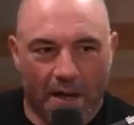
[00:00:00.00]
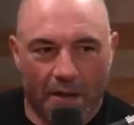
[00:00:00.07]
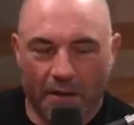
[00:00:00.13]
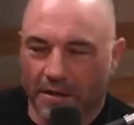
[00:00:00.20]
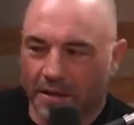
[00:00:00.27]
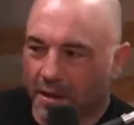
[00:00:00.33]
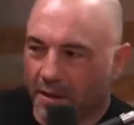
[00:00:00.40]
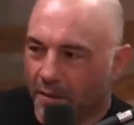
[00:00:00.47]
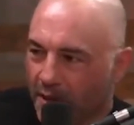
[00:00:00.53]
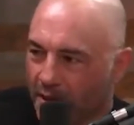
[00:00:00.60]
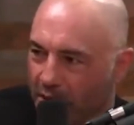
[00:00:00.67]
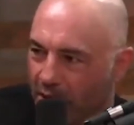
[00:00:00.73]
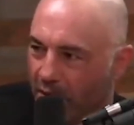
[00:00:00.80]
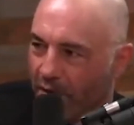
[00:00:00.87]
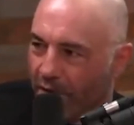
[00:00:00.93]
a point about how
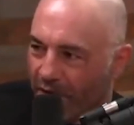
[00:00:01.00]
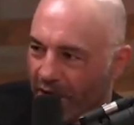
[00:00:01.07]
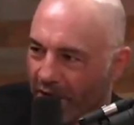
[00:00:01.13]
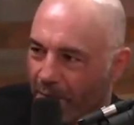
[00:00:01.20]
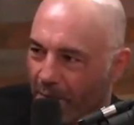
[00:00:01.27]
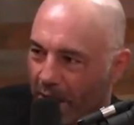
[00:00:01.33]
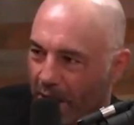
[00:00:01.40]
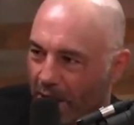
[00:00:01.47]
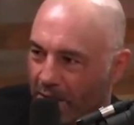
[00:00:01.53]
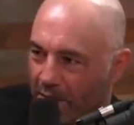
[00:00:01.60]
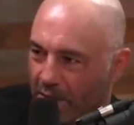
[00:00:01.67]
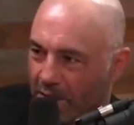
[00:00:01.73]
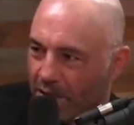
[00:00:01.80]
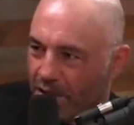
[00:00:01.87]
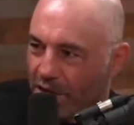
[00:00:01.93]
people often tend
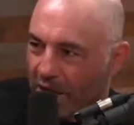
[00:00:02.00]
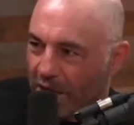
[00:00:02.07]
to pick